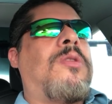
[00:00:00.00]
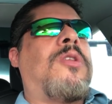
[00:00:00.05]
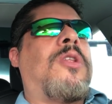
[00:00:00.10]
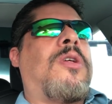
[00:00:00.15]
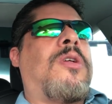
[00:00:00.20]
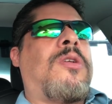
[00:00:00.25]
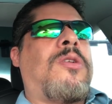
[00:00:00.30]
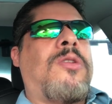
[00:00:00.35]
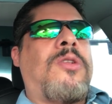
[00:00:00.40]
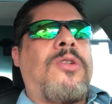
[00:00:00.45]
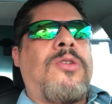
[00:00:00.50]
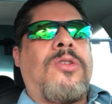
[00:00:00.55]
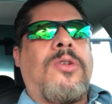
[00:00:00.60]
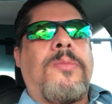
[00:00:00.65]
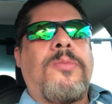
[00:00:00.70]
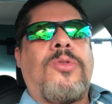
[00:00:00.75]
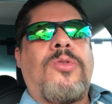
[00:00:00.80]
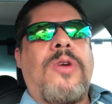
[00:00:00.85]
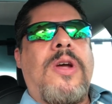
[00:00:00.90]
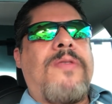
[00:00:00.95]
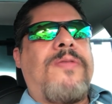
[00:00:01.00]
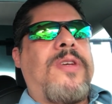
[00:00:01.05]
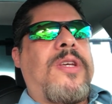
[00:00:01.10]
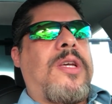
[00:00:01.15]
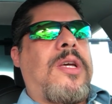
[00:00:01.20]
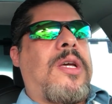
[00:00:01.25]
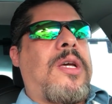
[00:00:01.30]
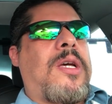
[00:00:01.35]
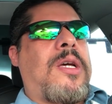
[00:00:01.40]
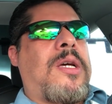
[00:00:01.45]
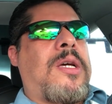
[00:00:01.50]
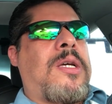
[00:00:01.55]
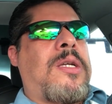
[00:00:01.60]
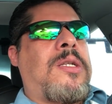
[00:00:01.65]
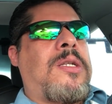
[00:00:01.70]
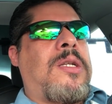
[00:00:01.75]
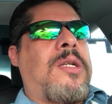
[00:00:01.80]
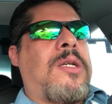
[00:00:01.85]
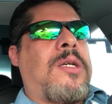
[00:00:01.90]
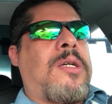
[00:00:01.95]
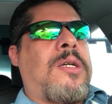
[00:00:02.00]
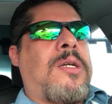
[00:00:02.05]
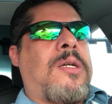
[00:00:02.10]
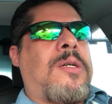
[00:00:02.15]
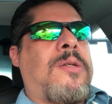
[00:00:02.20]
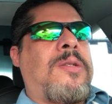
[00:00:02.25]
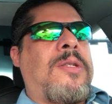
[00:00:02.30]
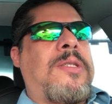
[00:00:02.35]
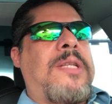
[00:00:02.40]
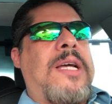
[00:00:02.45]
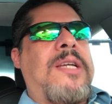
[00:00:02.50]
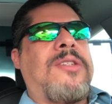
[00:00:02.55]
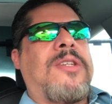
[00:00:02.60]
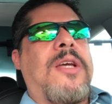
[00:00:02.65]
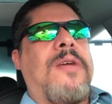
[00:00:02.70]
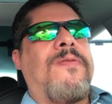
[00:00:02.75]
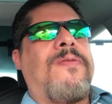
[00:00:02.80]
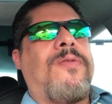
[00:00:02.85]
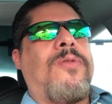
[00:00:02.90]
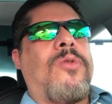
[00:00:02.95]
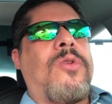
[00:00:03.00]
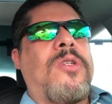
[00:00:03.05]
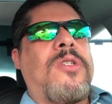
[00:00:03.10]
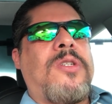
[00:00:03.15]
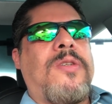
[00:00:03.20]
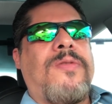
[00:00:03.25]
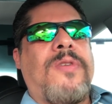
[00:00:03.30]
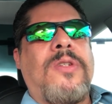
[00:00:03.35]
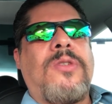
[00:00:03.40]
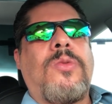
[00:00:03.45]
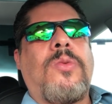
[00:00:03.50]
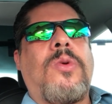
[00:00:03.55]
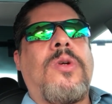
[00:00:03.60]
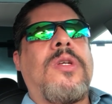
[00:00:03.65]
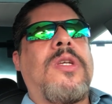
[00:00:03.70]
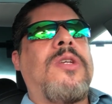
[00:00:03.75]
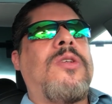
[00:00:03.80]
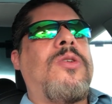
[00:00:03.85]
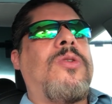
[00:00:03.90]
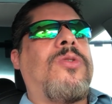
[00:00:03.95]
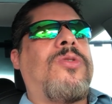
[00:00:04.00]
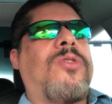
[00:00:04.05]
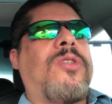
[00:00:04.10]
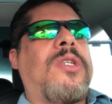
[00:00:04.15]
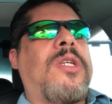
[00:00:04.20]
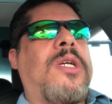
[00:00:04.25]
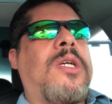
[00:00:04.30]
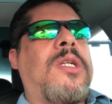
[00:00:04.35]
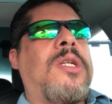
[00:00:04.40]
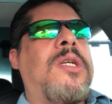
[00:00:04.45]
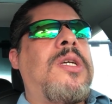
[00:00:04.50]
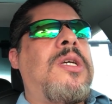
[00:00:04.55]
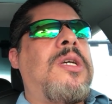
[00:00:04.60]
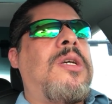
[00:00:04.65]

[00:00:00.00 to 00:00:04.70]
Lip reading: There's some traffic ahead. Dashcam footage, if it's working, you'll see it.